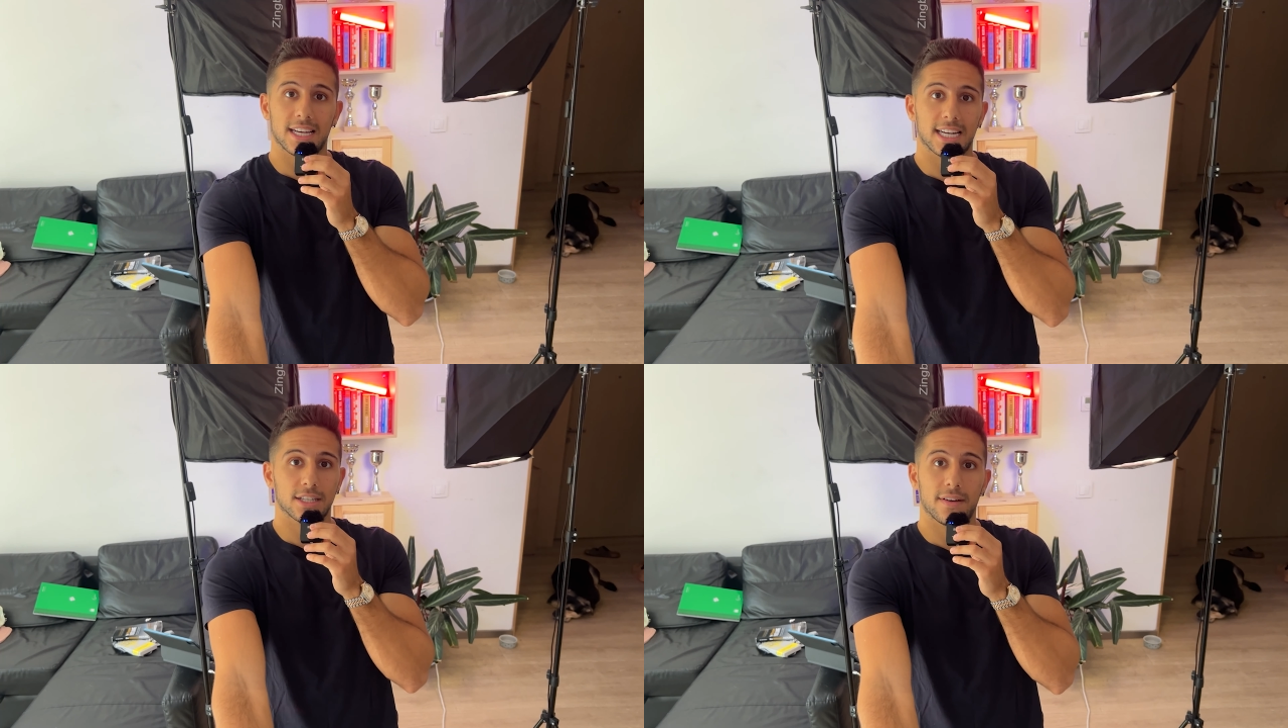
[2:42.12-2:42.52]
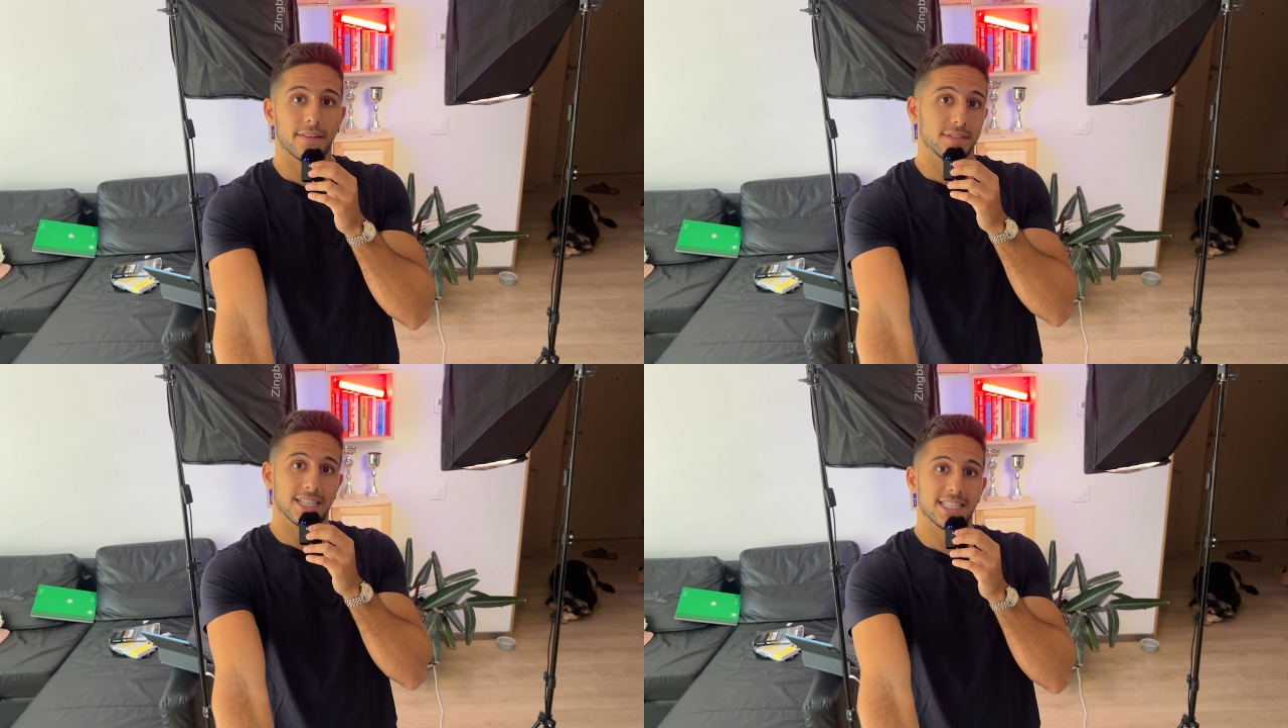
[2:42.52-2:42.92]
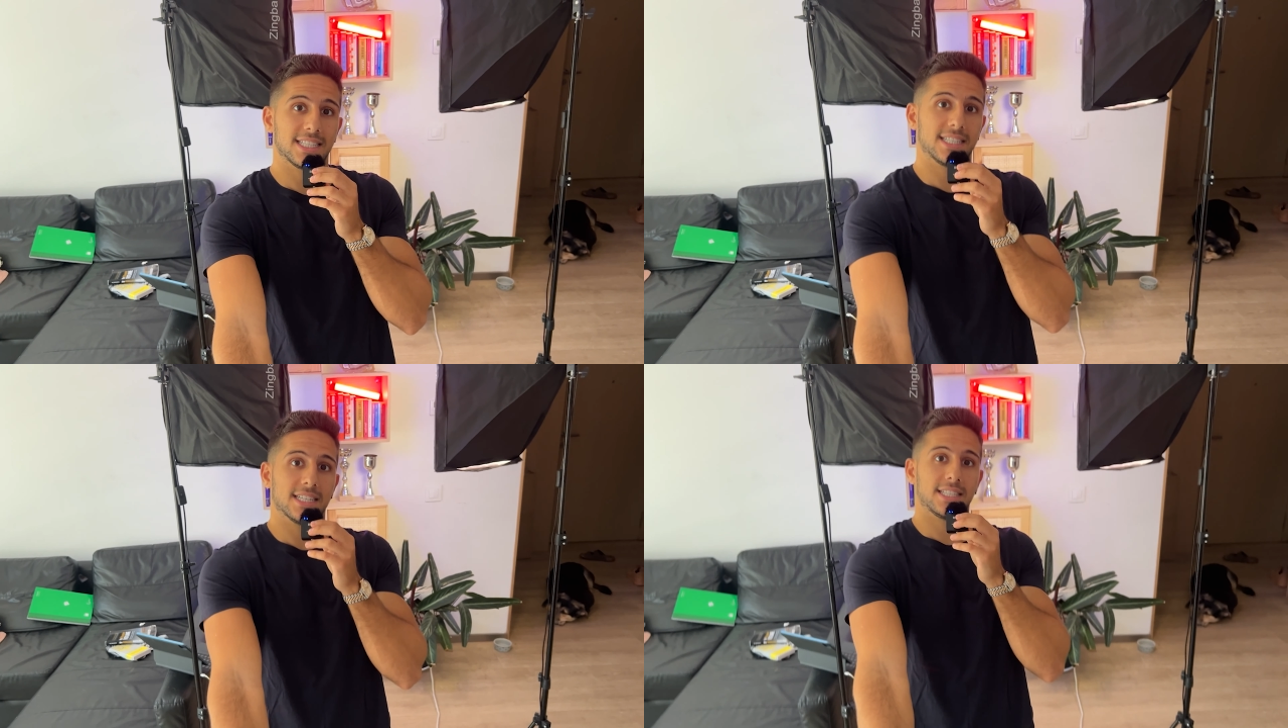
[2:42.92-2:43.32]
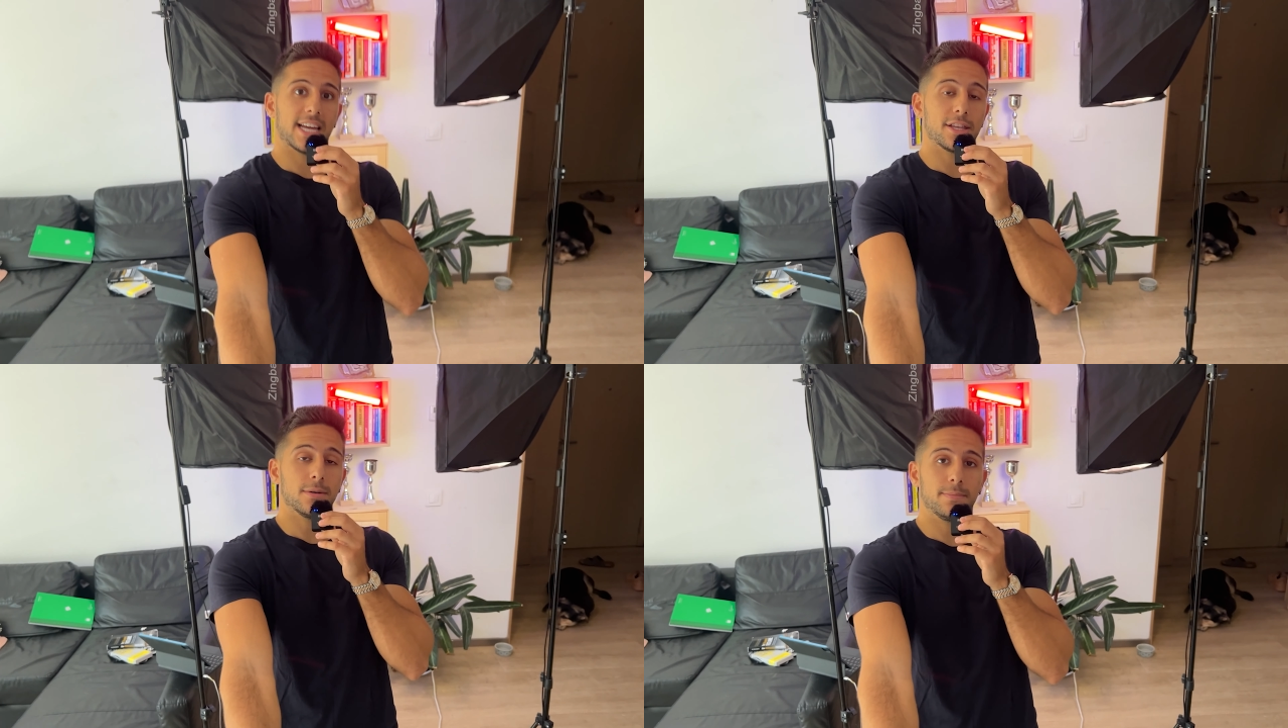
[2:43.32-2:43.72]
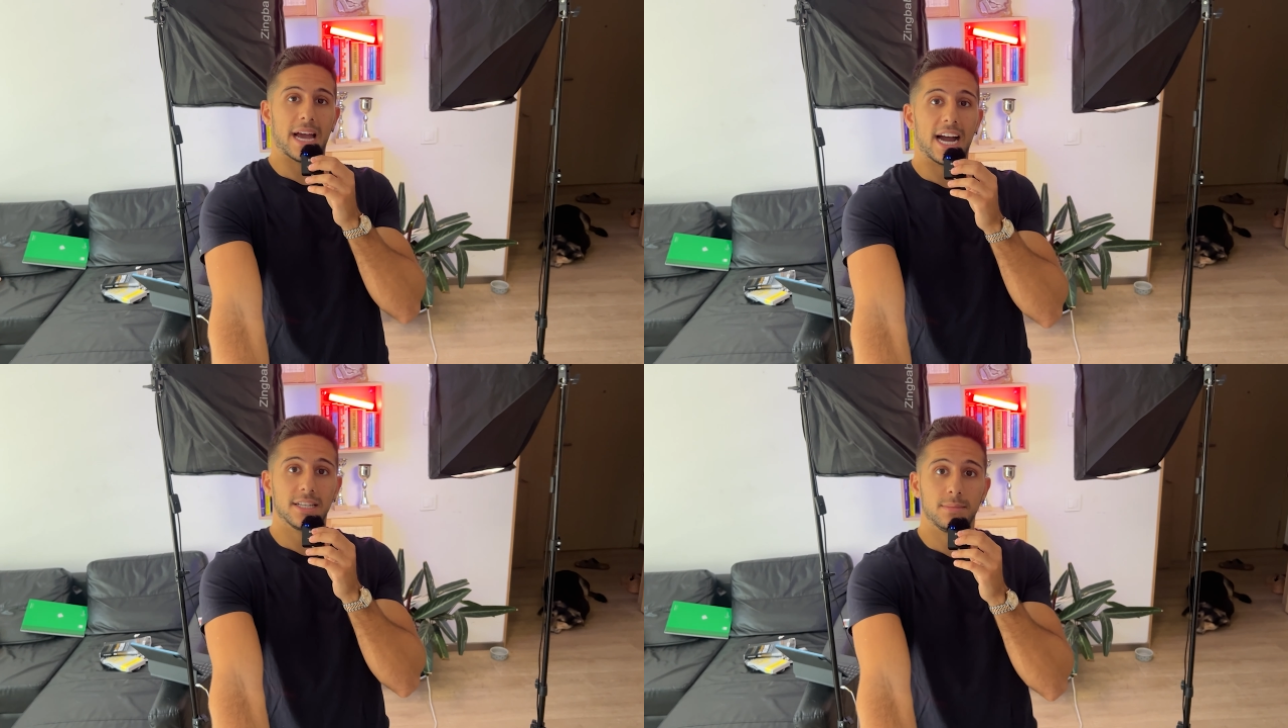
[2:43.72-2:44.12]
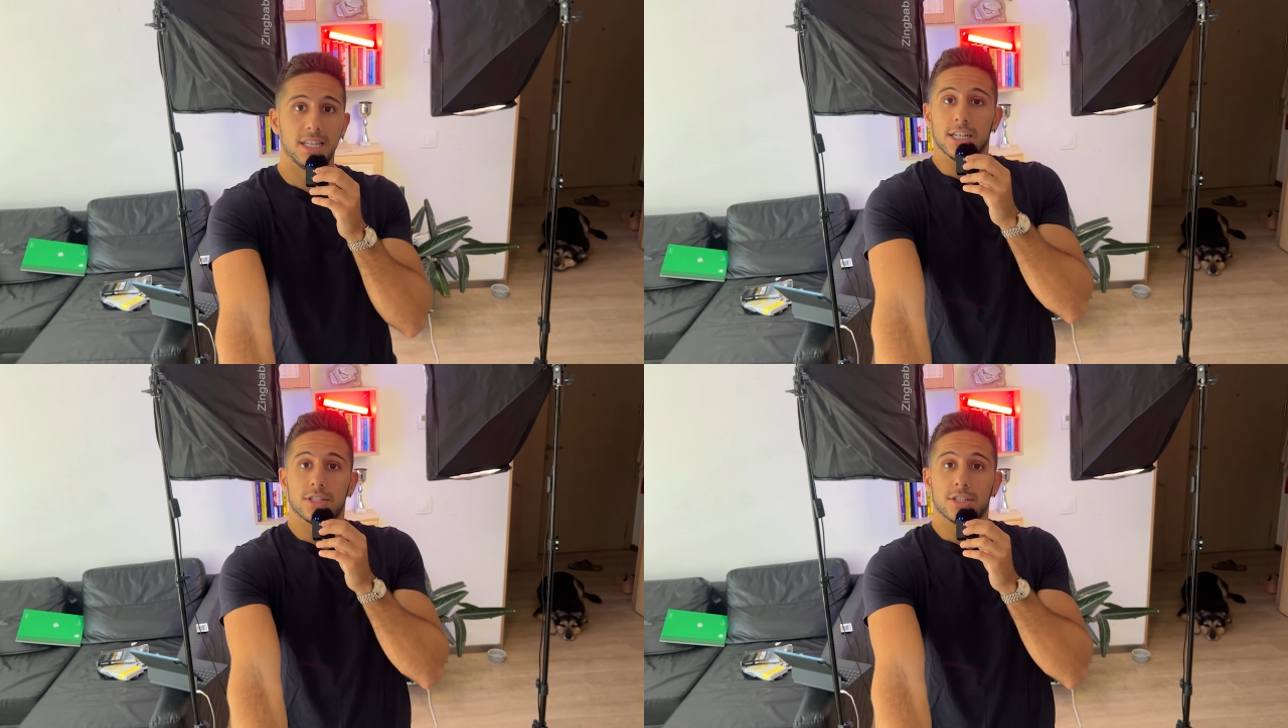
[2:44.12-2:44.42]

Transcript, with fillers: kind of have this uh, setup behind me.